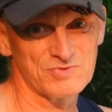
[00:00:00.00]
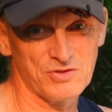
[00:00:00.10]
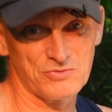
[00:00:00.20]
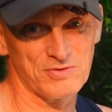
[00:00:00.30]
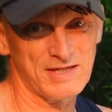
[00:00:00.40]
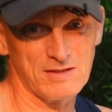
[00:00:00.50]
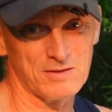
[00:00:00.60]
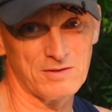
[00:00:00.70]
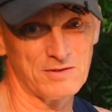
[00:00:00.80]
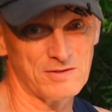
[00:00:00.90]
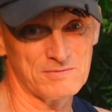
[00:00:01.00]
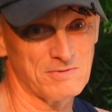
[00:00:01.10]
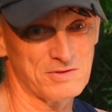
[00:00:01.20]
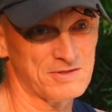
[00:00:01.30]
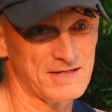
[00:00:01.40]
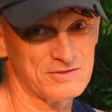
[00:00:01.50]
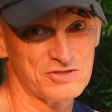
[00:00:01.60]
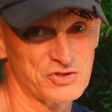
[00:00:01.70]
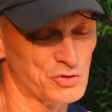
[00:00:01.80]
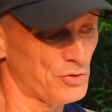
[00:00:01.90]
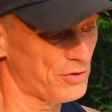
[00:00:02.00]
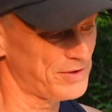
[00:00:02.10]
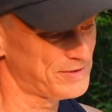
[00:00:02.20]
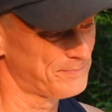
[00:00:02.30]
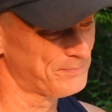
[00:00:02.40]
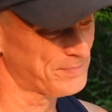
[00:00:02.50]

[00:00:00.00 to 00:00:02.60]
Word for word: crinkle or, or get destroyed.